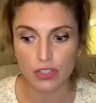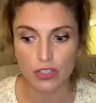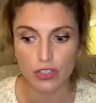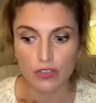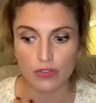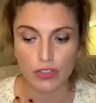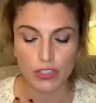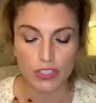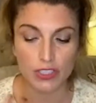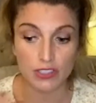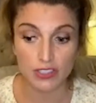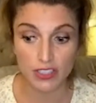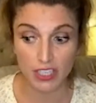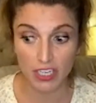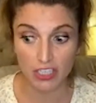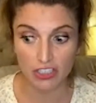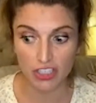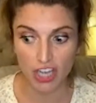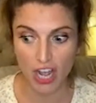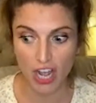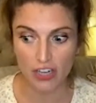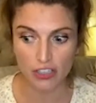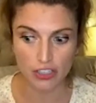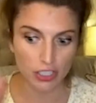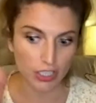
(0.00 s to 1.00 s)
for a stage
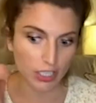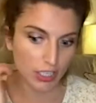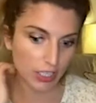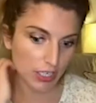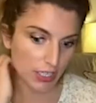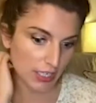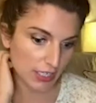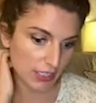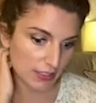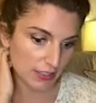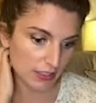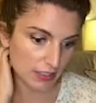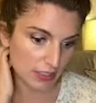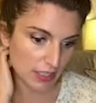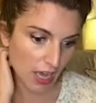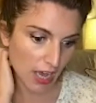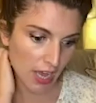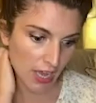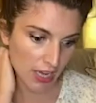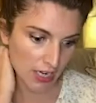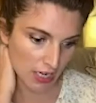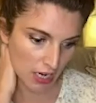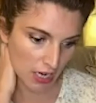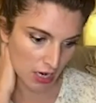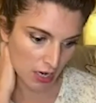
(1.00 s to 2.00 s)
actor, is
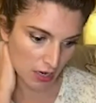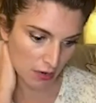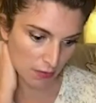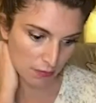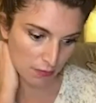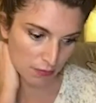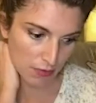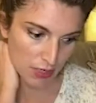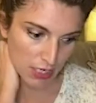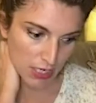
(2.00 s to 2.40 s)
that um,